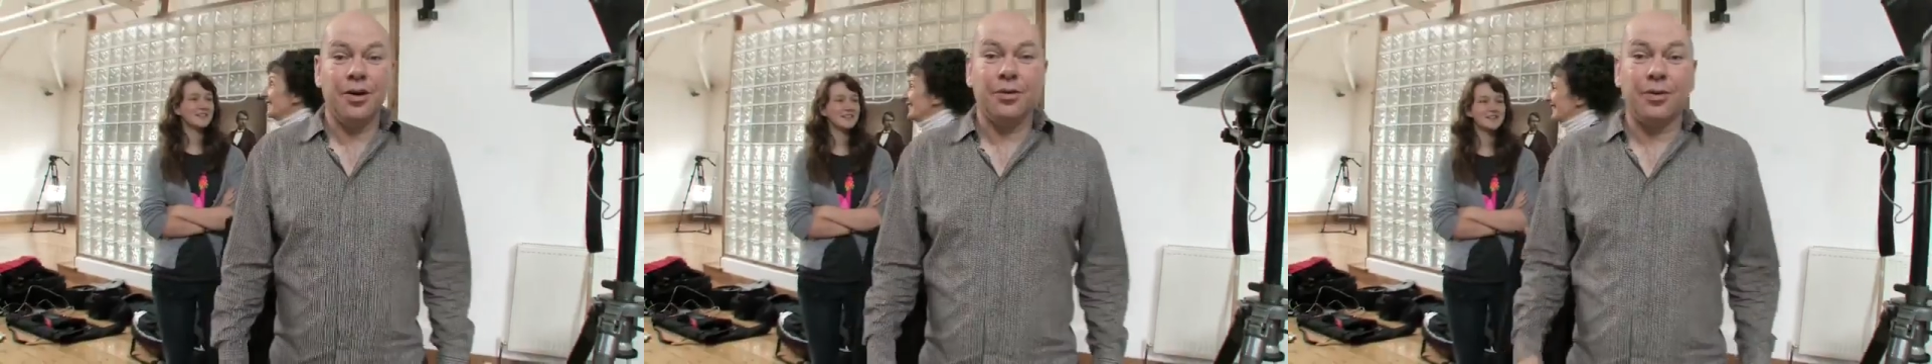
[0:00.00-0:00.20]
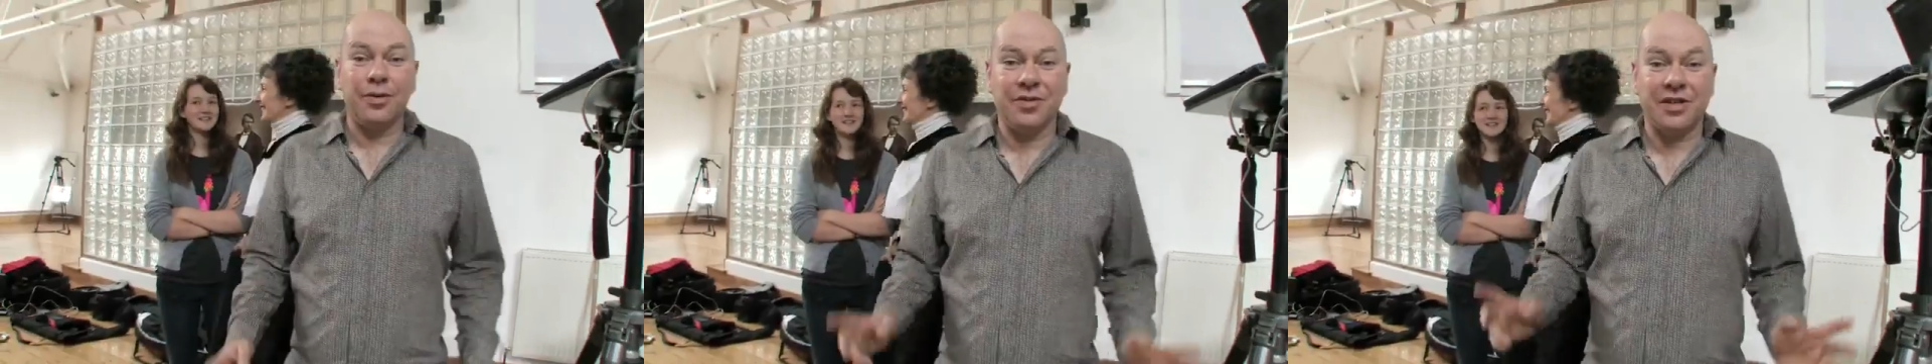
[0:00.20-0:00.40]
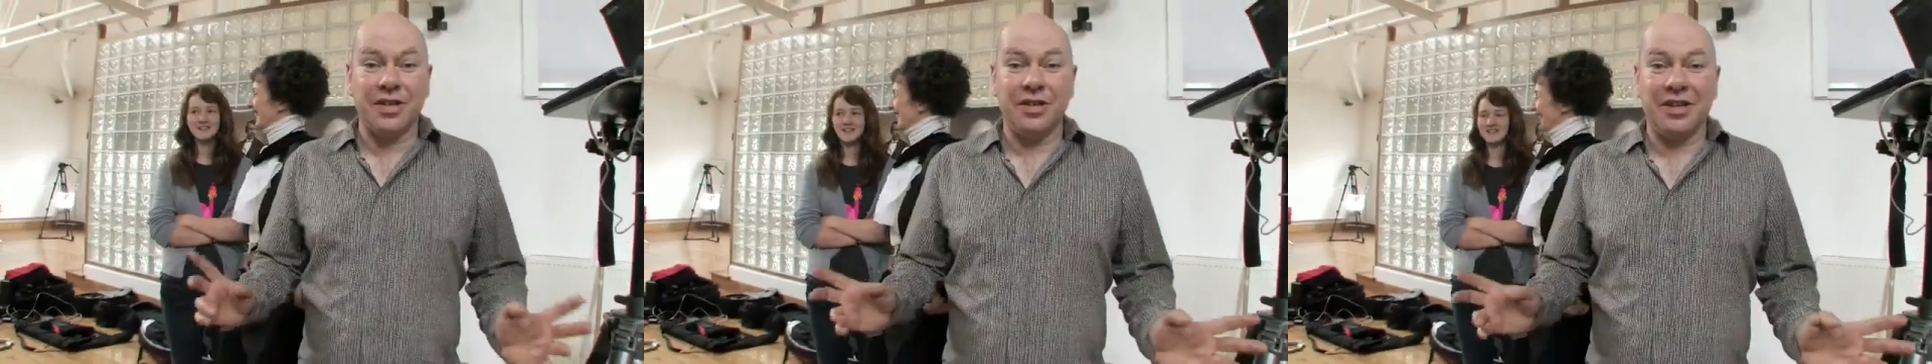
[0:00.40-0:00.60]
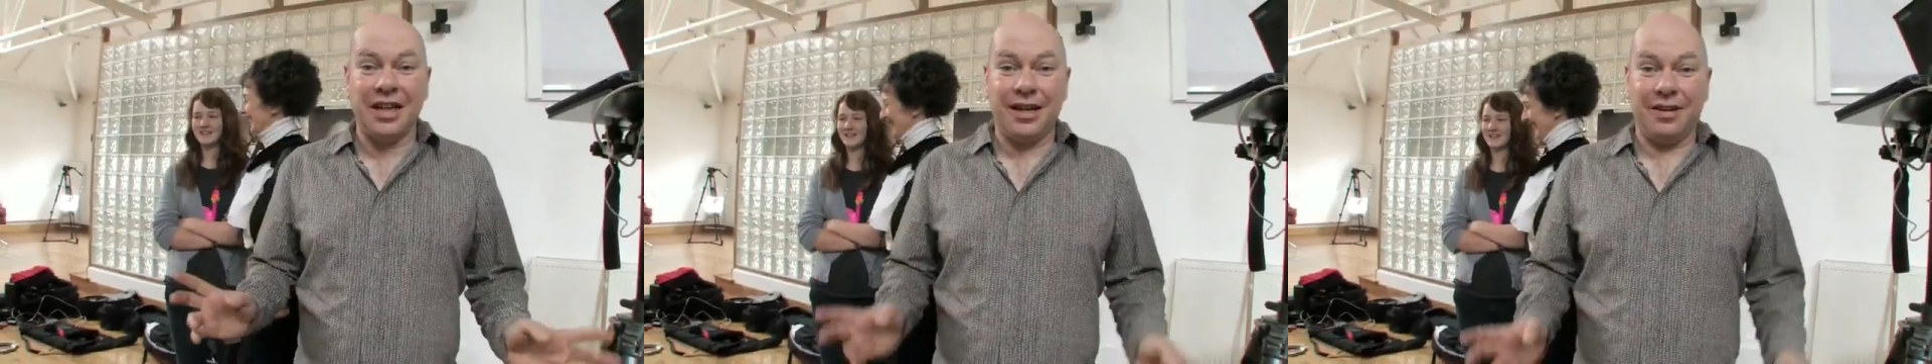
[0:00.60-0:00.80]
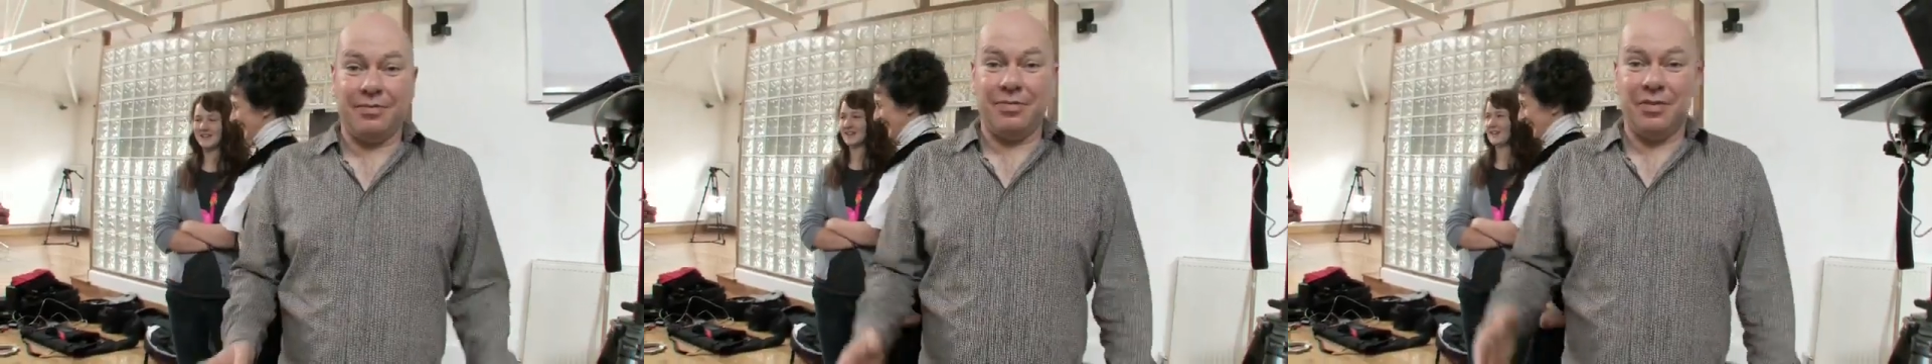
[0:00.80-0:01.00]
We've done
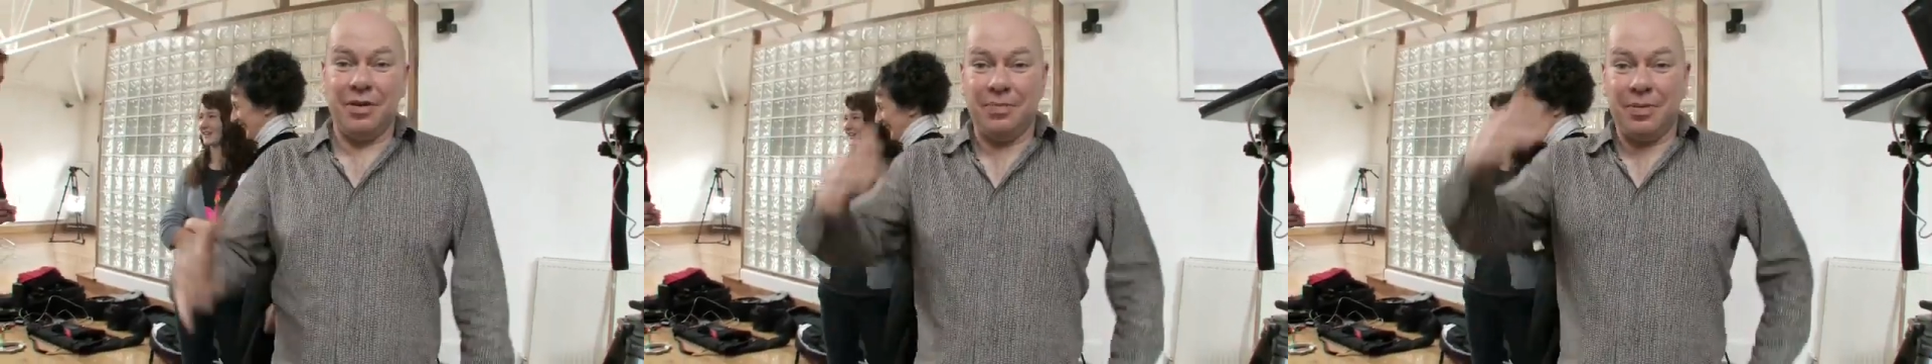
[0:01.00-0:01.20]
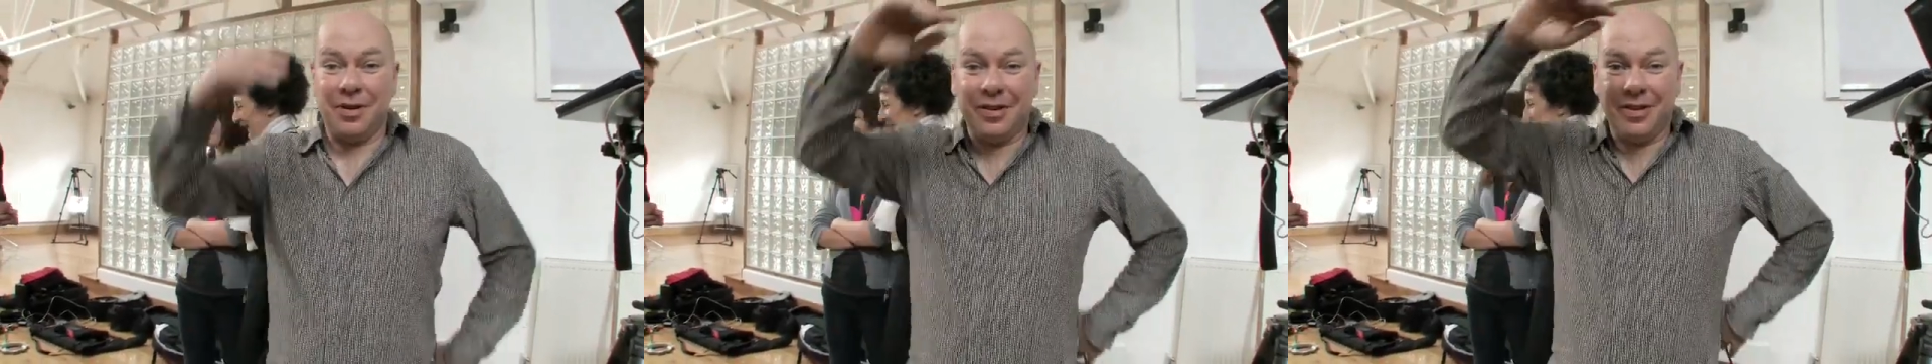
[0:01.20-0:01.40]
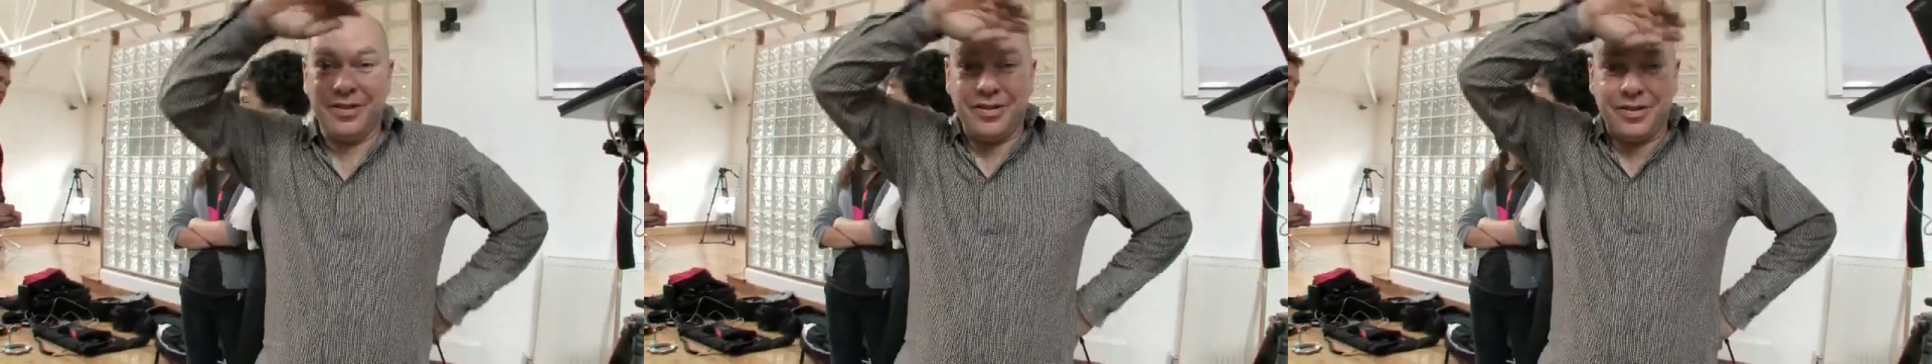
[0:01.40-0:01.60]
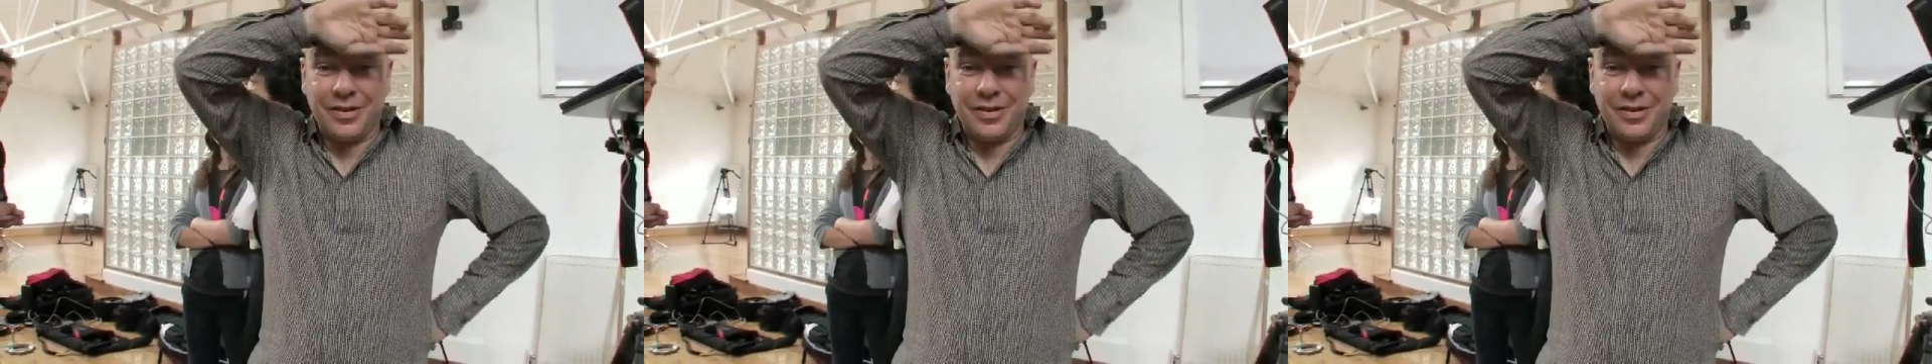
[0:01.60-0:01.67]
it, but